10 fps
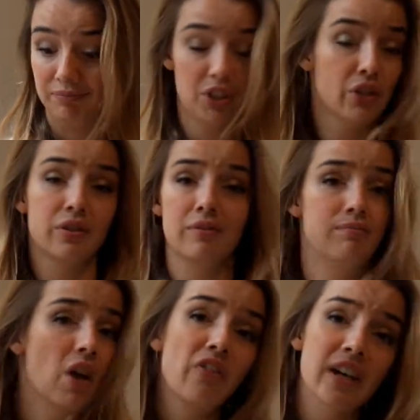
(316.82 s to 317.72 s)
just
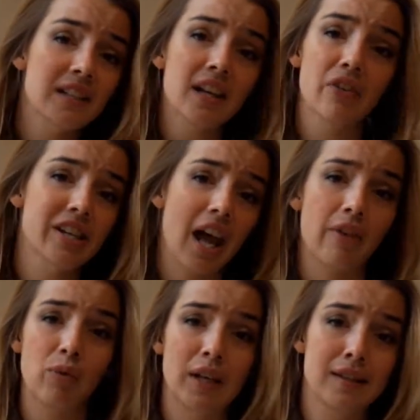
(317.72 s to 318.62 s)
love it. I already
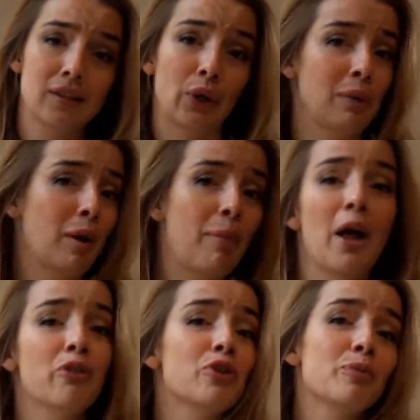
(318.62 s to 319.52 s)
have one in stock in my
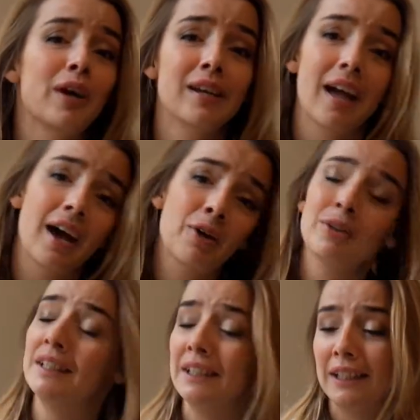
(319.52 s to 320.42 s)
bathroom right
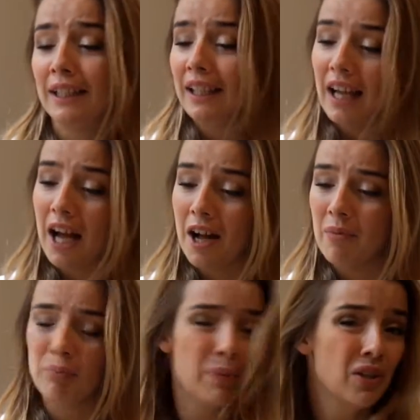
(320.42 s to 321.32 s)
now.
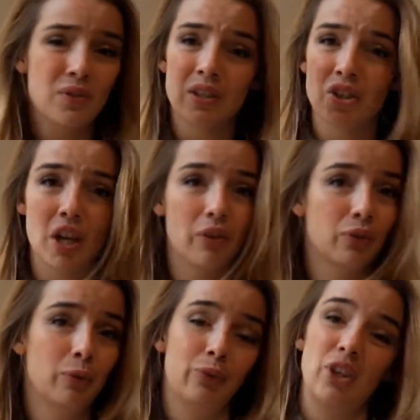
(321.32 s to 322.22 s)
Been using the shower
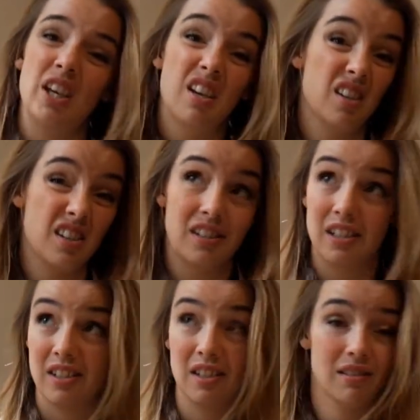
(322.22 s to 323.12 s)
foam for years,
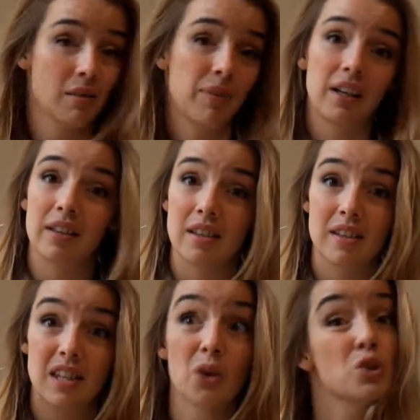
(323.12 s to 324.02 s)
6 years, something like
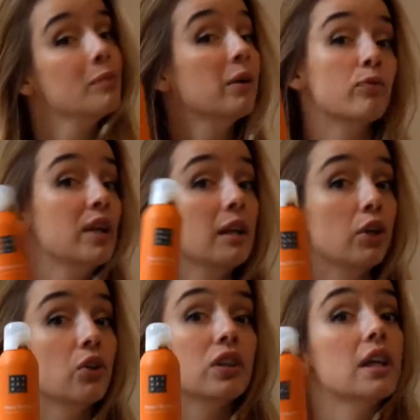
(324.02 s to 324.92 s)
this. They also make really
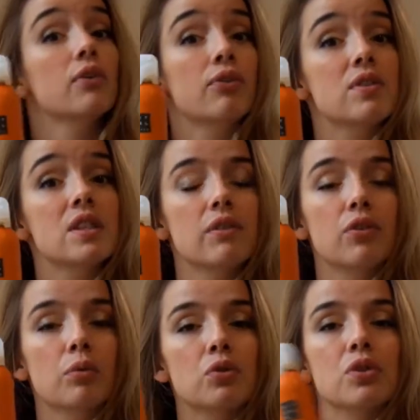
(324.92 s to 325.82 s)
good gifts if
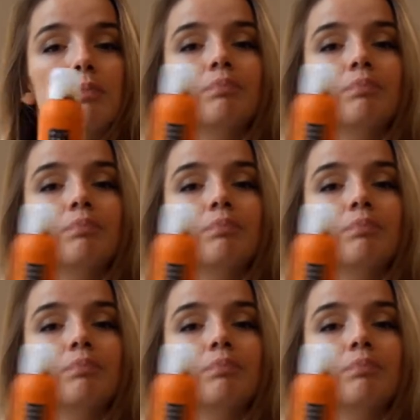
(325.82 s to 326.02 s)
you want to